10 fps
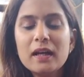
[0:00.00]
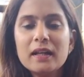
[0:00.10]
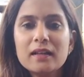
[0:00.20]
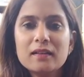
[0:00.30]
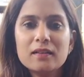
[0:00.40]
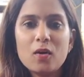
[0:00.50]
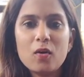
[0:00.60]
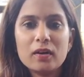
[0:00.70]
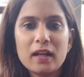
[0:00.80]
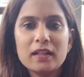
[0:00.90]
here
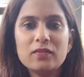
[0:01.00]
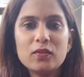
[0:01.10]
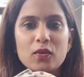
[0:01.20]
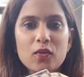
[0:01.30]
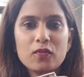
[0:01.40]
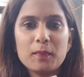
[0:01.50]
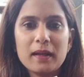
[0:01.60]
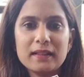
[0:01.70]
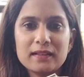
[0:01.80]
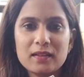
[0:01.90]
organized few of
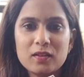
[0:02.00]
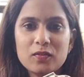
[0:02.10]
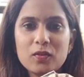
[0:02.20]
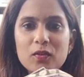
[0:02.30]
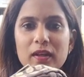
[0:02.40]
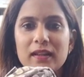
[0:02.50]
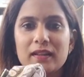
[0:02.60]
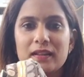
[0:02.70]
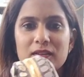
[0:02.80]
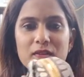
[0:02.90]
my stuff in this